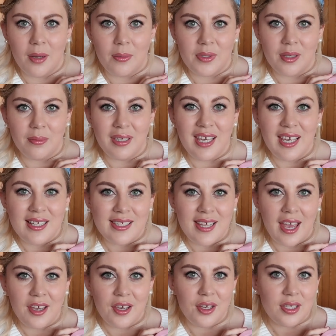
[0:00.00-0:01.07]
up some kids
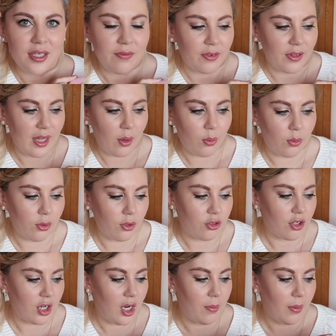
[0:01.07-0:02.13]
hangers for their
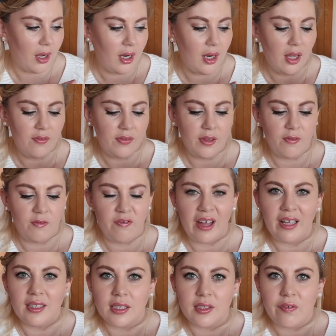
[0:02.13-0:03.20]
wardrobe. I love the
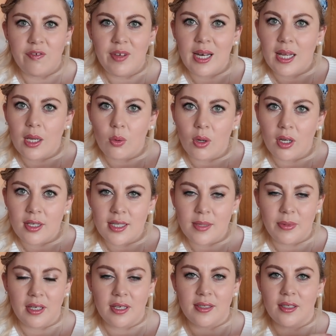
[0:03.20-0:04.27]
felt feeling ones
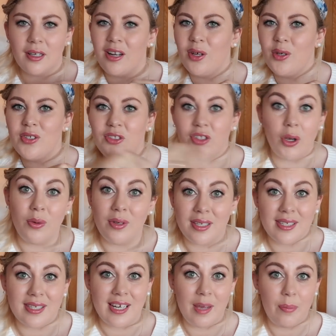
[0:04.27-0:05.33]
because the clothes don't
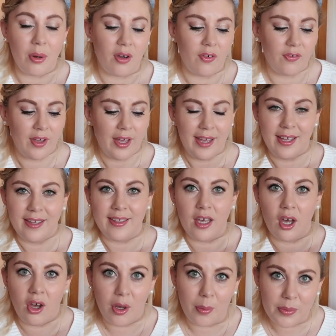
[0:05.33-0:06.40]
slip off the
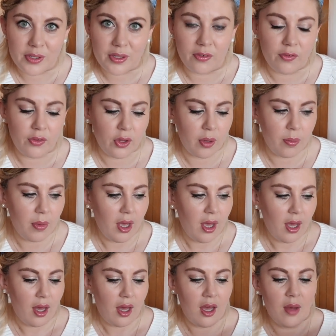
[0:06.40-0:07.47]
arms of them.
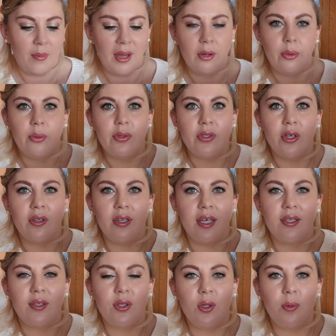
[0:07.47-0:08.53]
And also they're
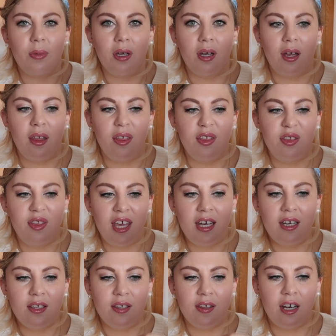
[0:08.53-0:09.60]
super
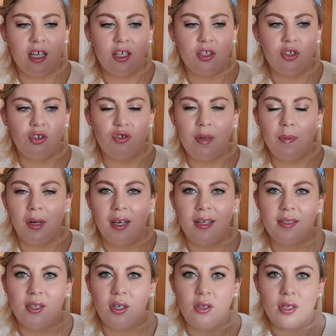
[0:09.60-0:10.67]
thin, so they're like
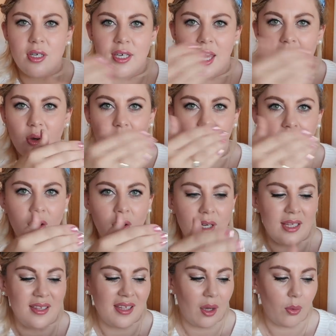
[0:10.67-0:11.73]
streamlined, so you can get quite a lot
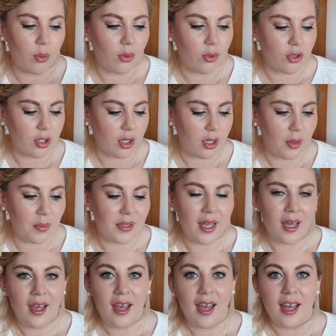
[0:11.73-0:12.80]
in their wardrobes.
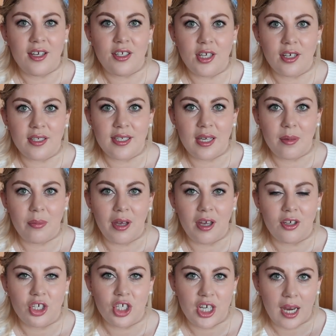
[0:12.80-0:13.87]
And Darcy and
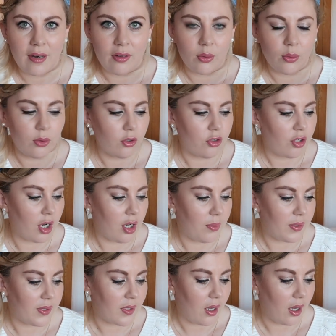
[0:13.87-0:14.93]
Pearl share a wardrobe,
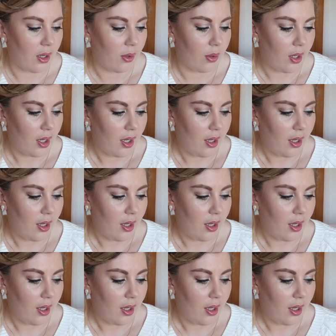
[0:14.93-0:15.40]
so